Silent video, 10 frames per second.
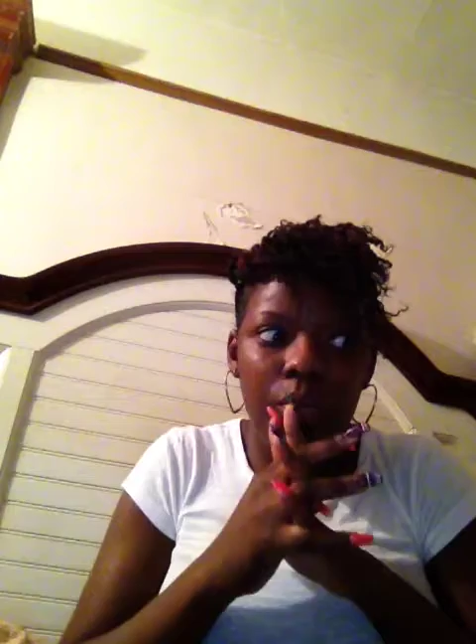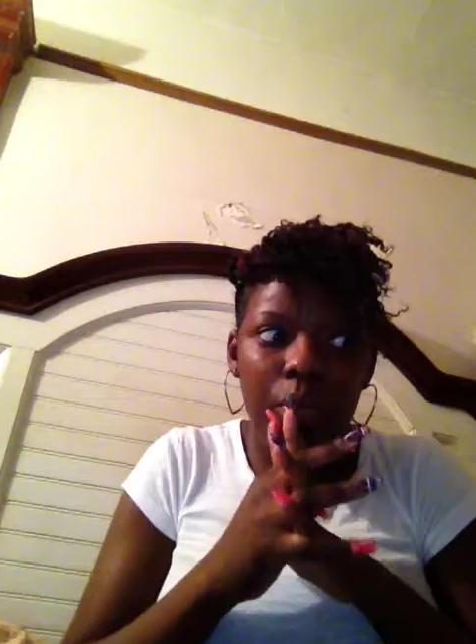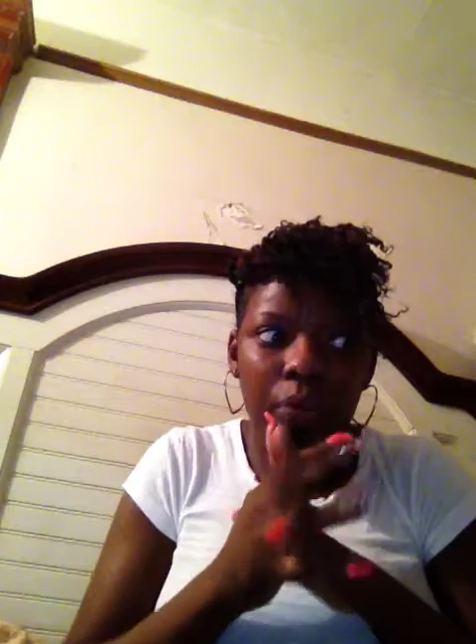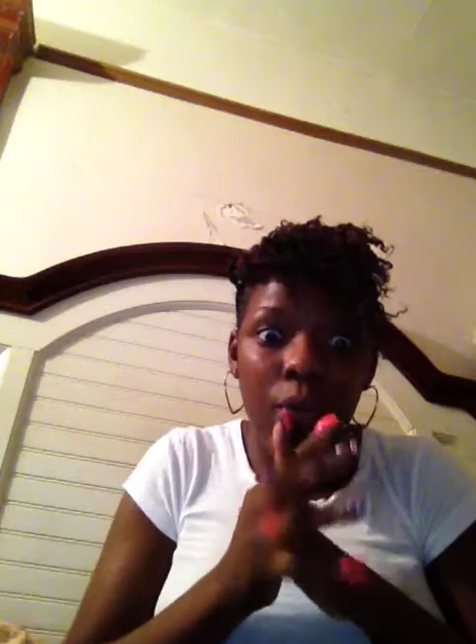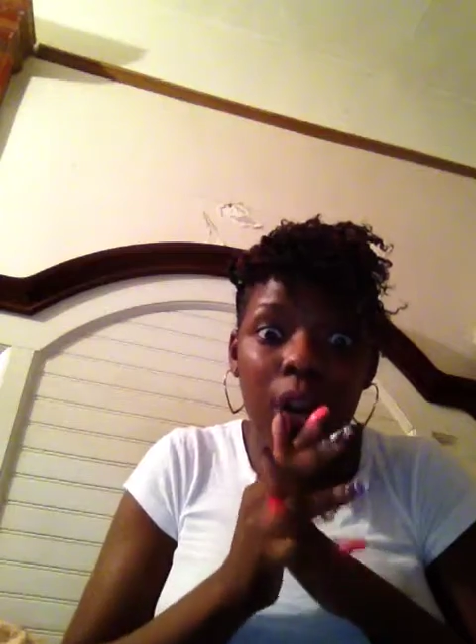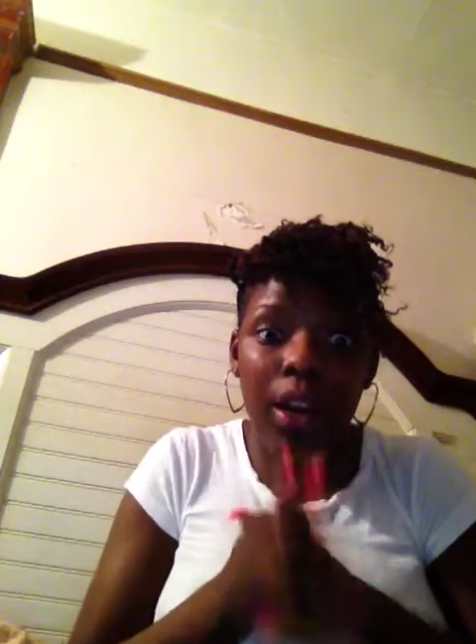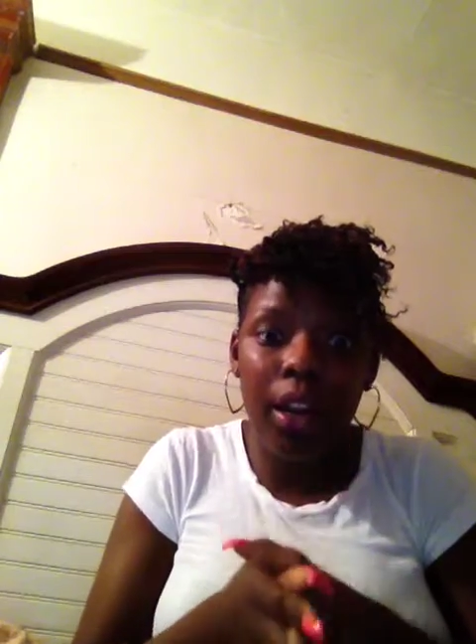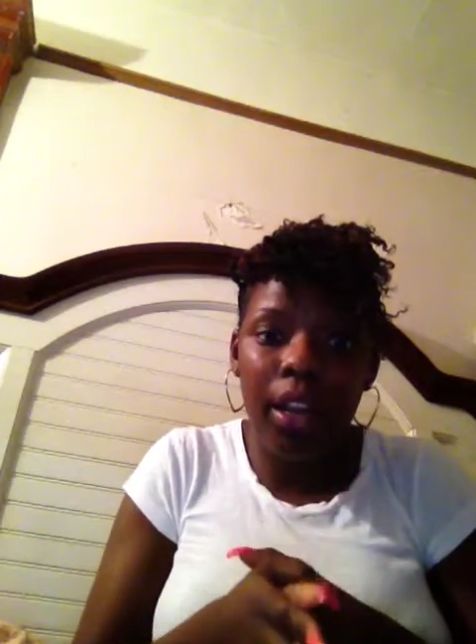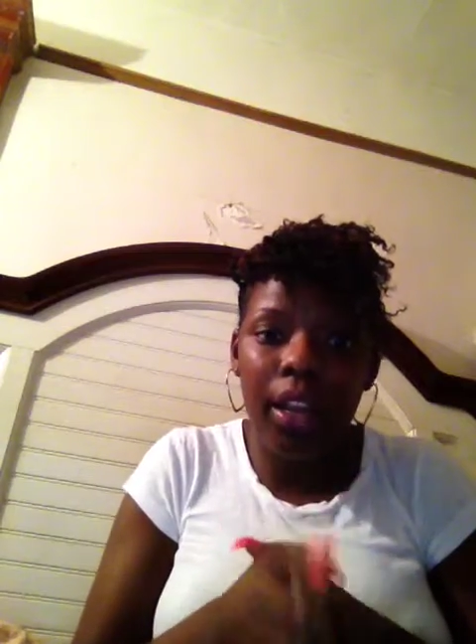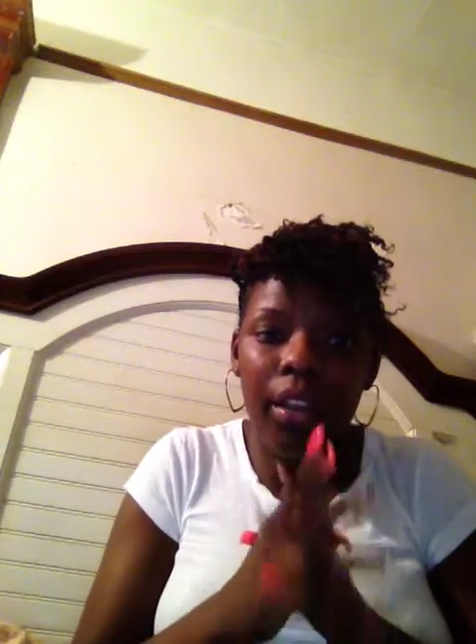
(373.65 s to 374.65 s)
before
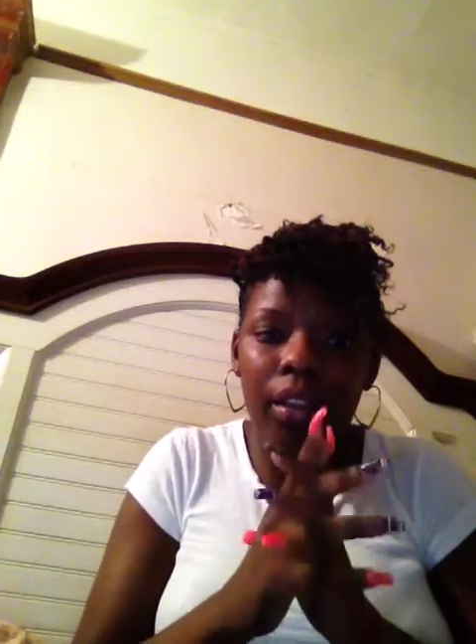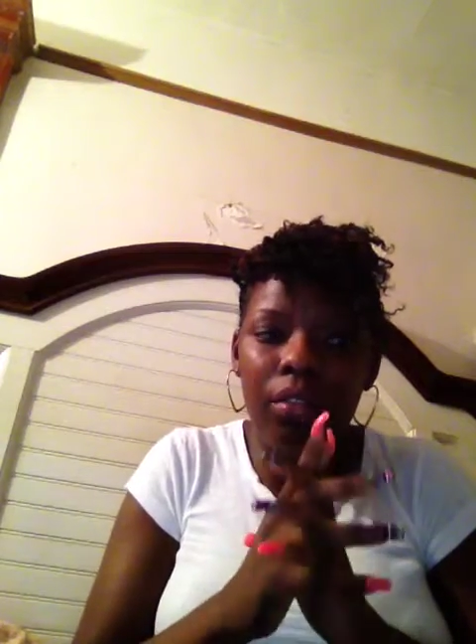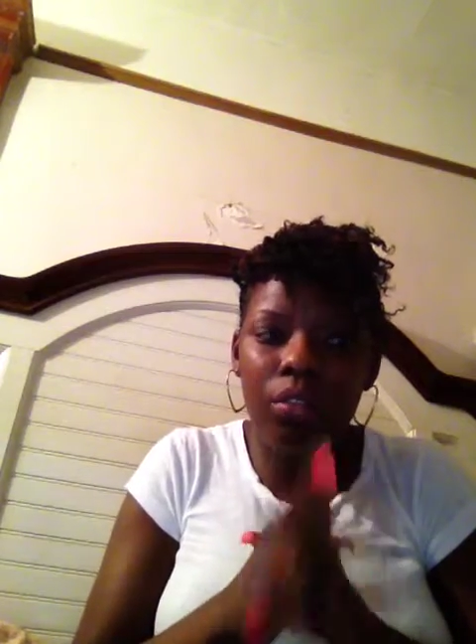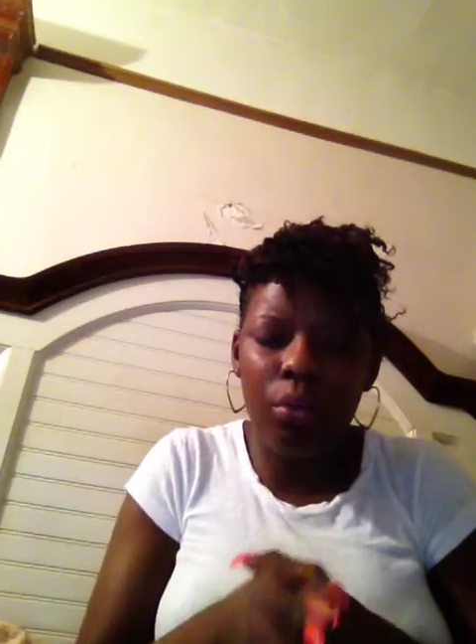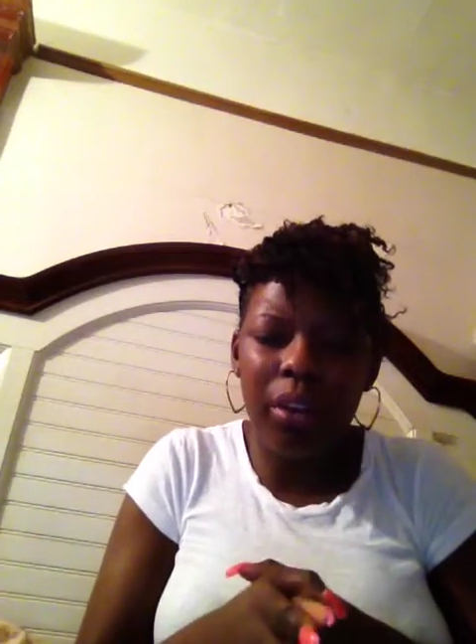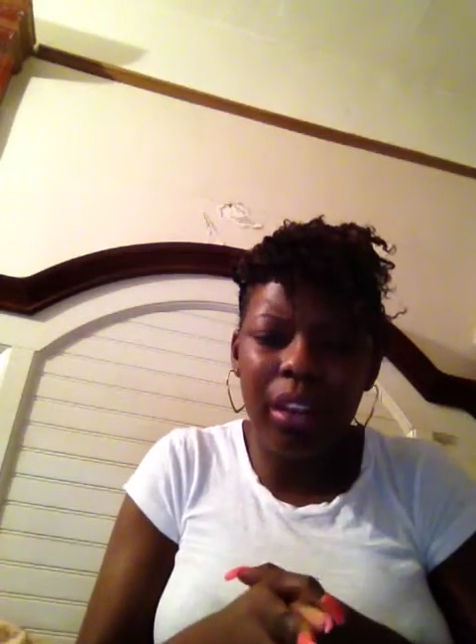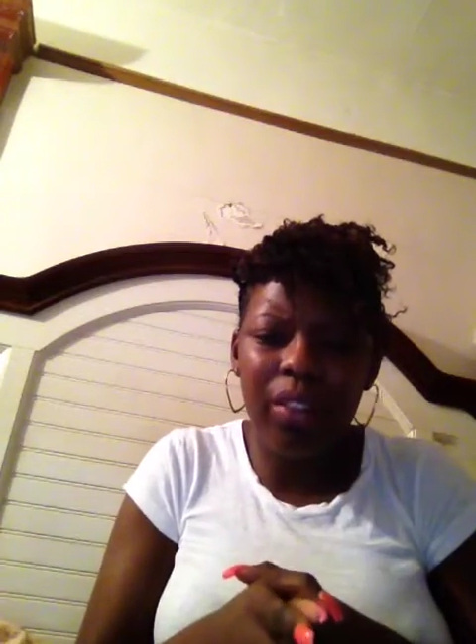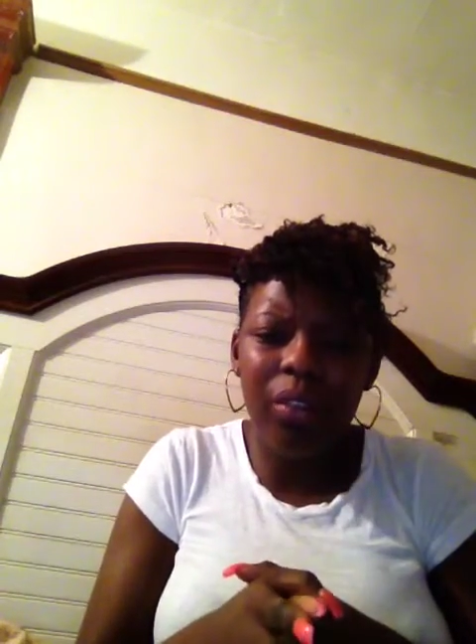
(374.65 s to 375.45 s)
cutting it three days